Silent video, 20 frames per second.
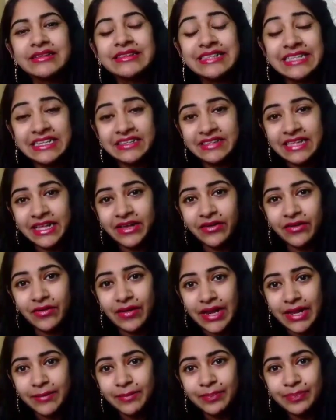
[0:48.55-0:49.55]
CC
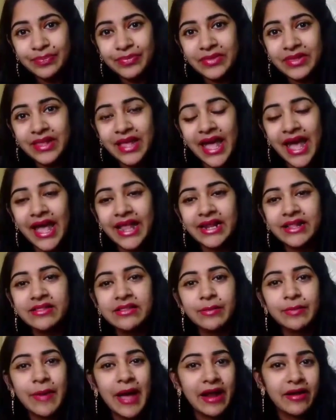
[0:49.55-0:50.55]
Cream and
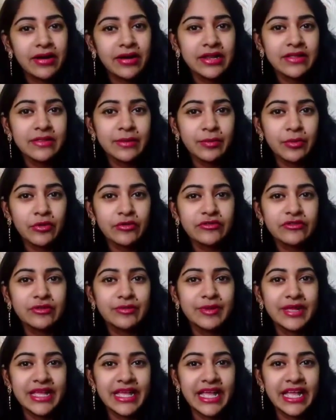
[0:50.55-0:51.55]
it's apparently supposed to
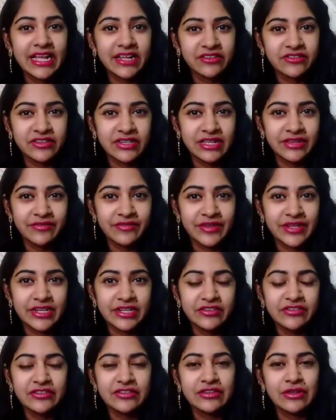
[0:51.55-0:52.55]
be HD
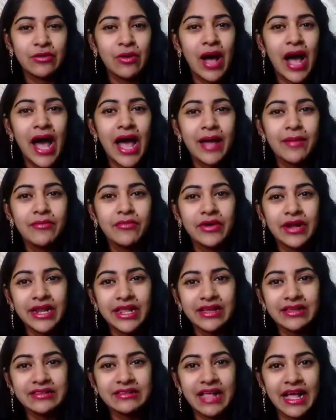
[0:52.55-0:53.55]
finish so I'm
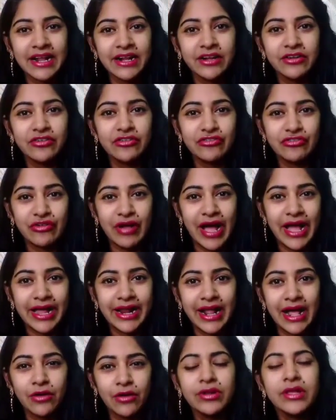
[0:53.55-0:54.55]
really excited to try
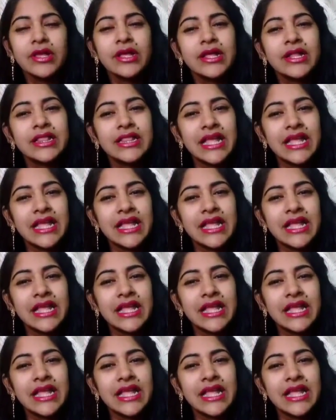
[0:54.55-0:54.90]
it out.